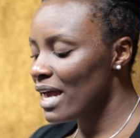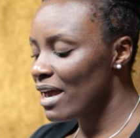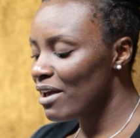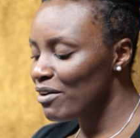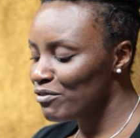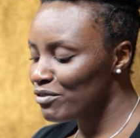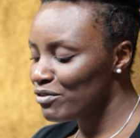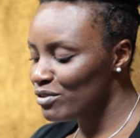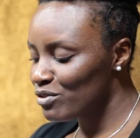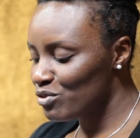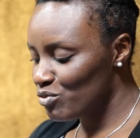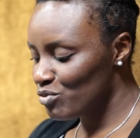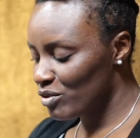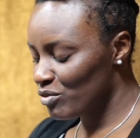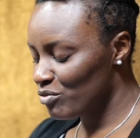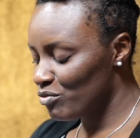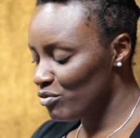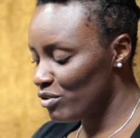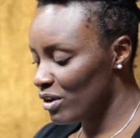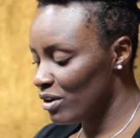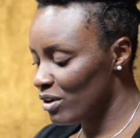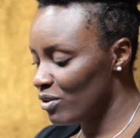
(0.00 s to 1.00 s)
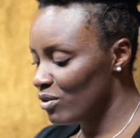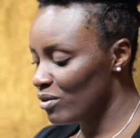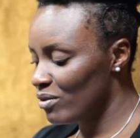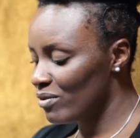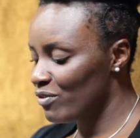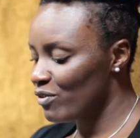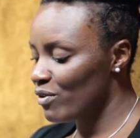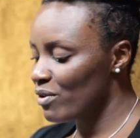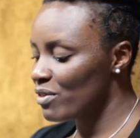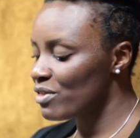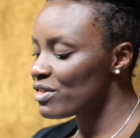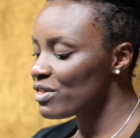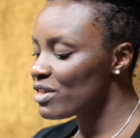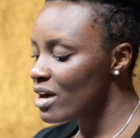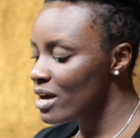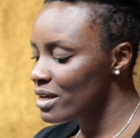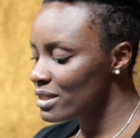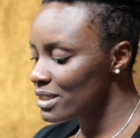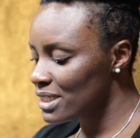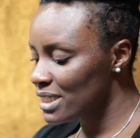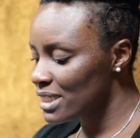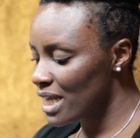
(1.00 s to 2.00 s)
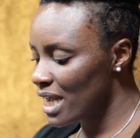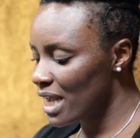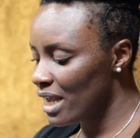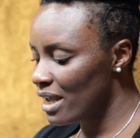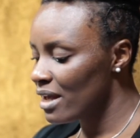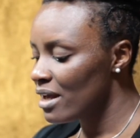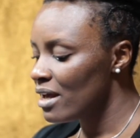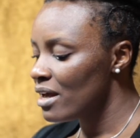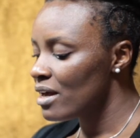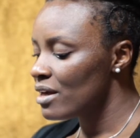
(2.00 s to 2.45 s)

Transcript: Heavens Review for Thursday,